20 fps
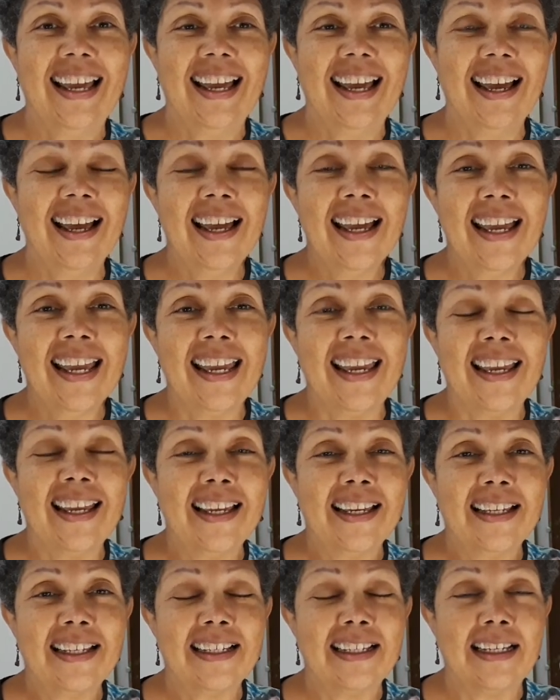Hi,
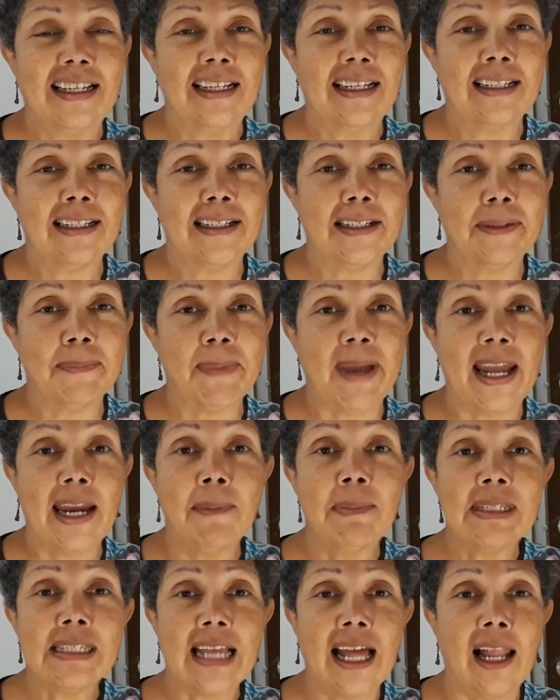my name
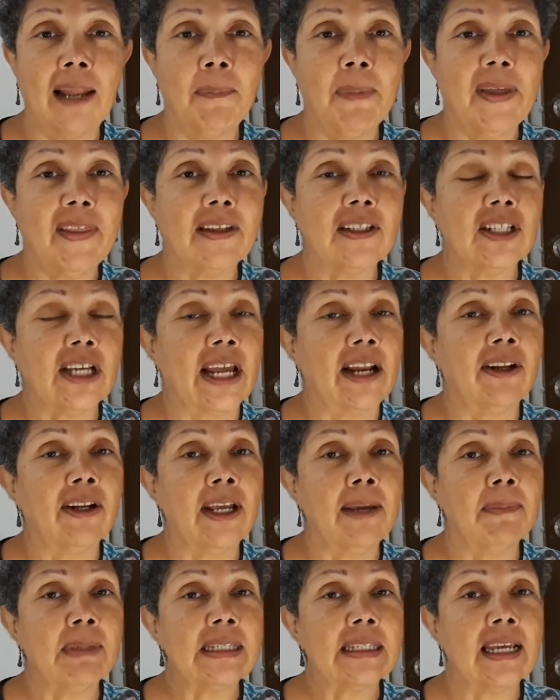is Alba. The channel
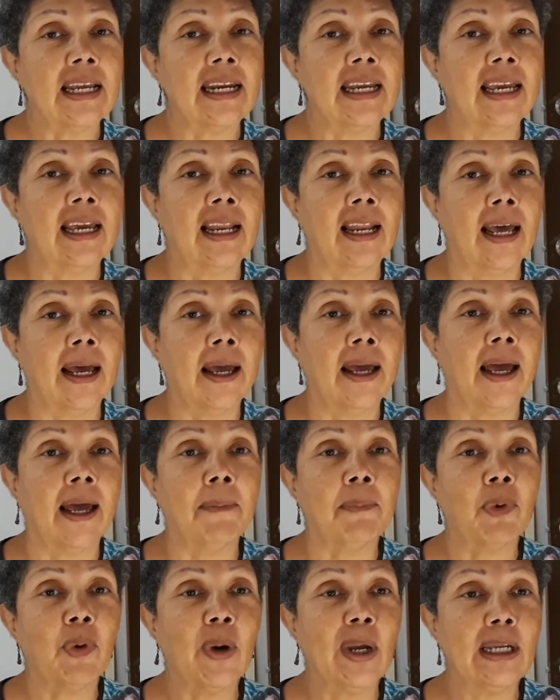name is Seriela.
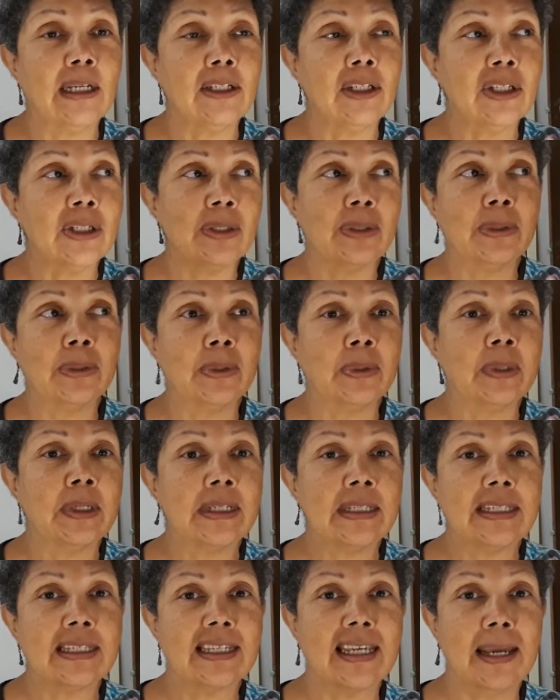I'm going to
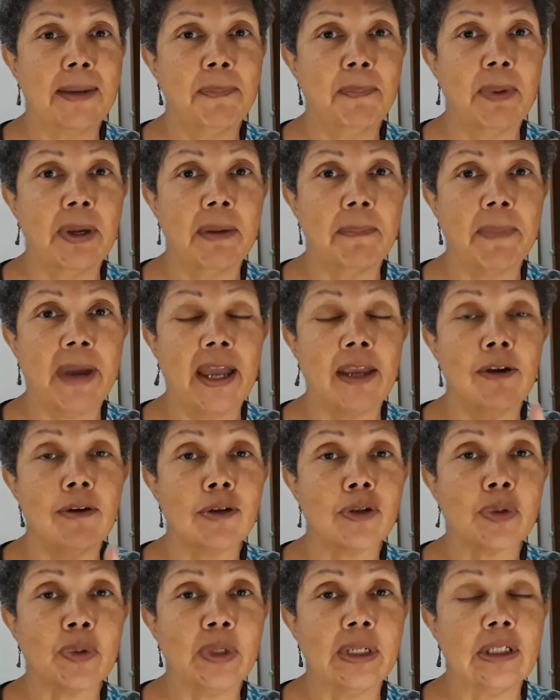skip my
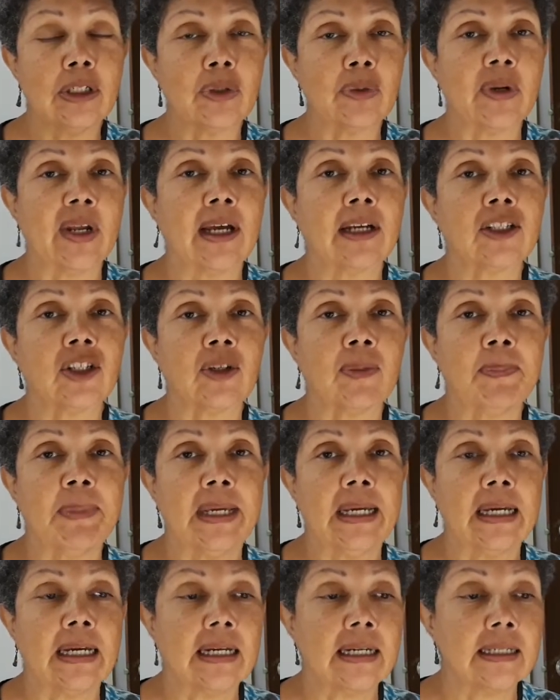usual introduction
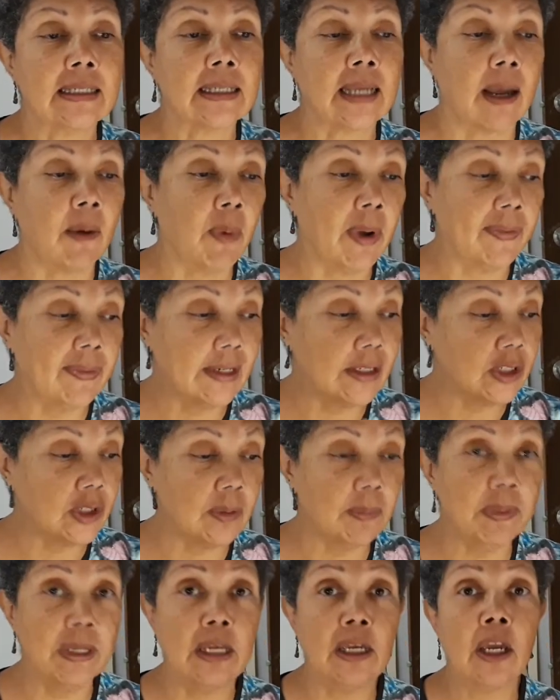because I want this to
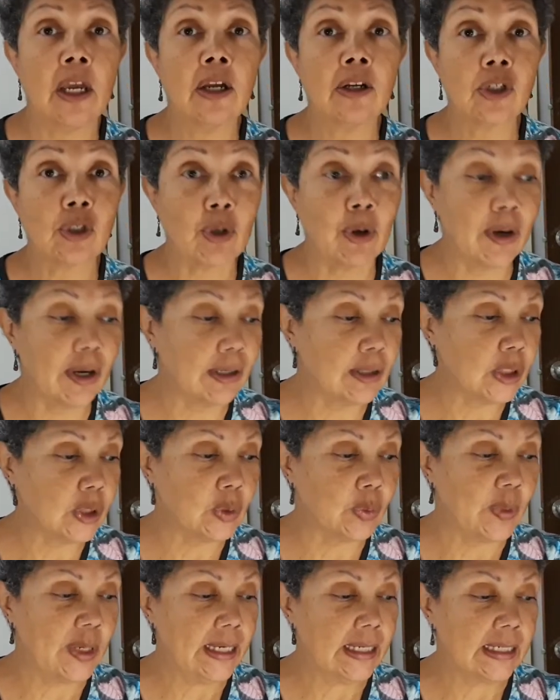be short and
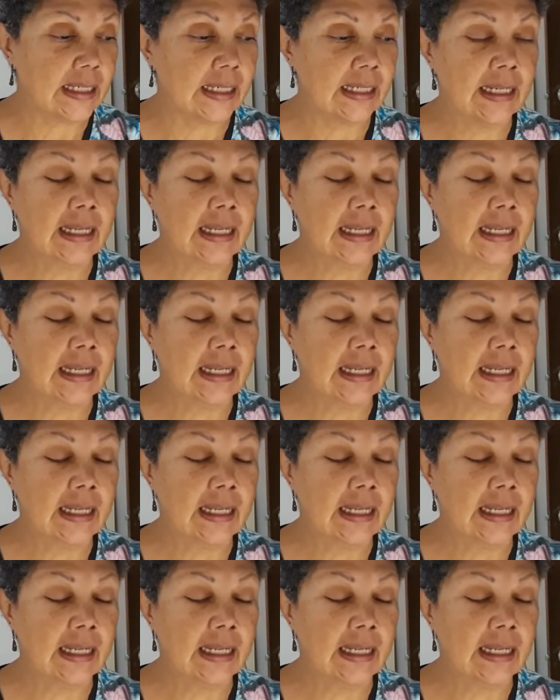sweet.